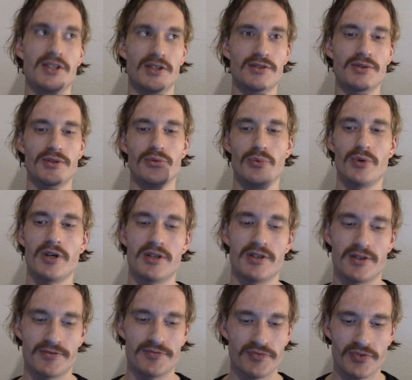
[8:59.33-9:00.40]
onto the water.
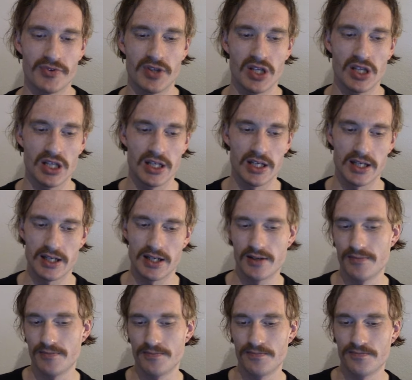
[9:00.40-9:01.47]

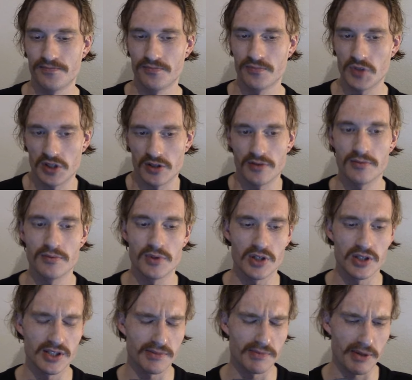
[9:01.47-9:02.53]

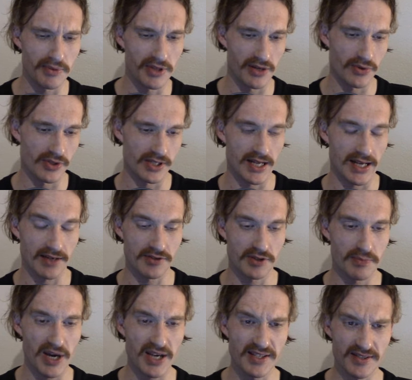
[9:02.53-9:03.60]
Because maybe there was a lack of
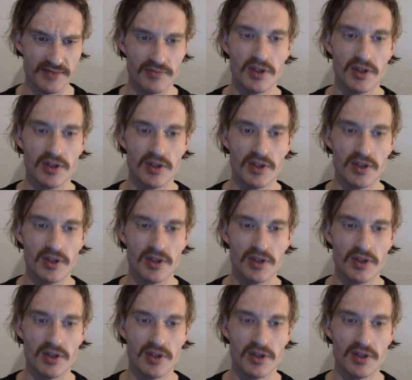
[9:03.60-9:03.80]
space